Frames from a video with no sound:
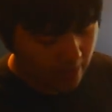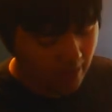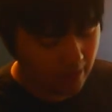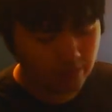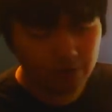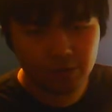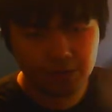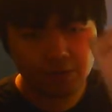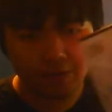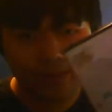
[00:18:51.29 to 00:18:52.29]

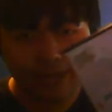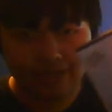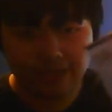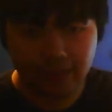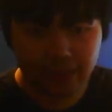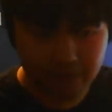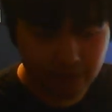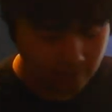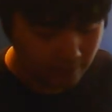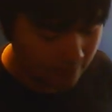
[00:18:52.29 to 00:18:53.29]
2 Dreamcast
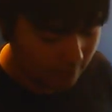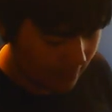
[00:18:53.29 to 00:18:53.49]
cases.